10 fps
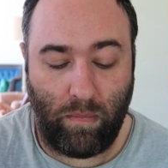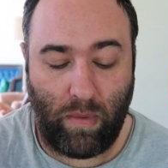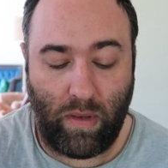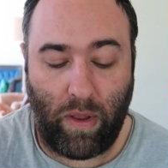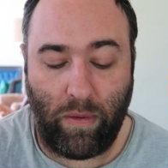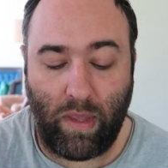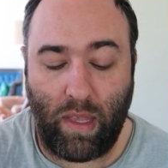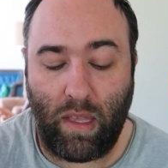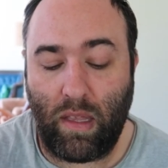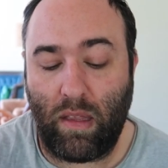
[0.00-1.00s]

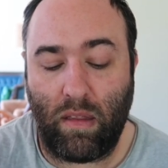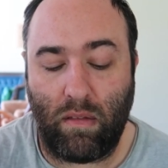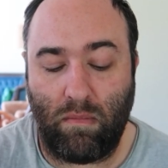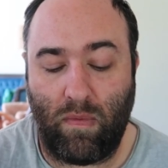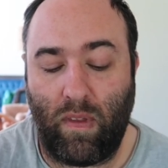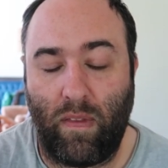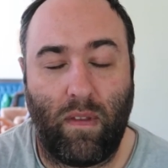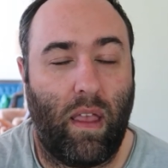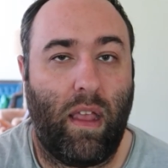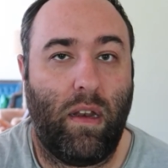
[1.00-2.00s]
Motoki says,
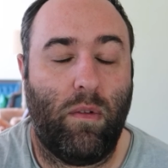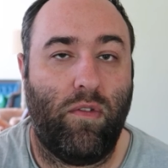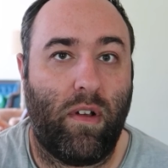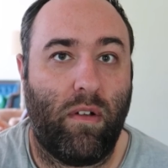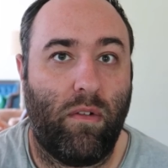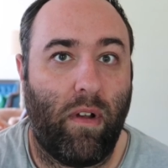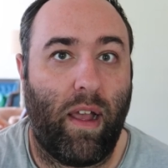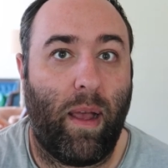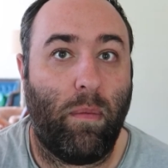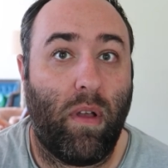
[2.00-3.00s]
like, hey, do you want to
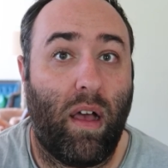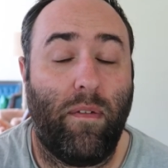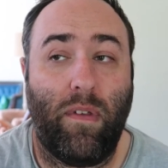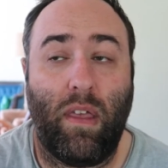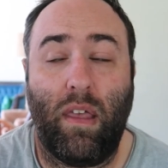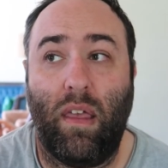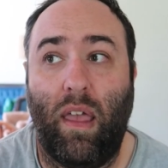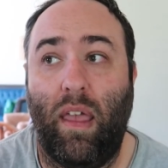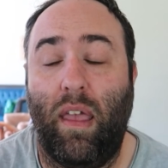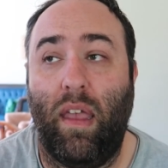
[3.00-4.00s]
grab coffee?
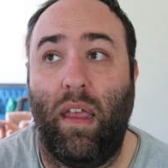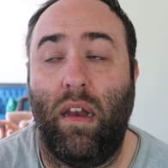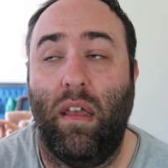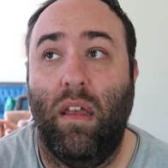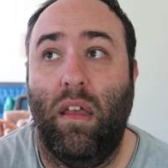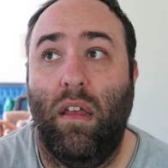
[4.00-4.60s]
And